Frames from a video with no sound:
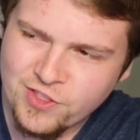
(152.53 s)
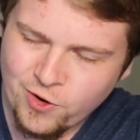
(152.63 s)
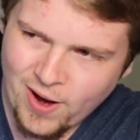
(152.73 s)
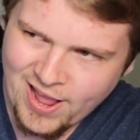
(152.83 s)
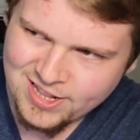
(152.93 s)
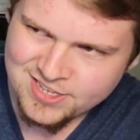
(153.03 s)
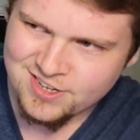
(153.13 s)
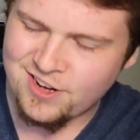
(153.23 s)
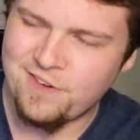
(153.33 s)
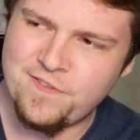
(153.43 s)
their heads
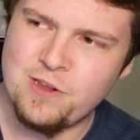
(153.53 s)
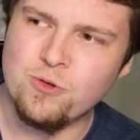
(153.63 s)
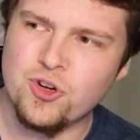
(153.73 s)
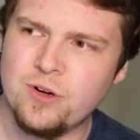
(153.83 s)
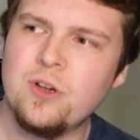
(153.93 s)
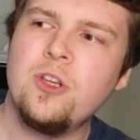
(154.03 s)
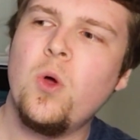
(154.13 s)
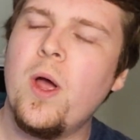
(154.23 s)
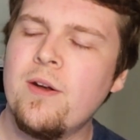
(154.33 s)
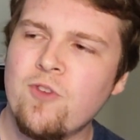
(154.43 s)
in confusion.
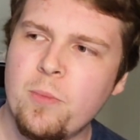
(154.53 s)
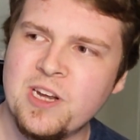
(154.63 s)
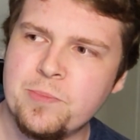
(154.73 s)
Go ahead and roll me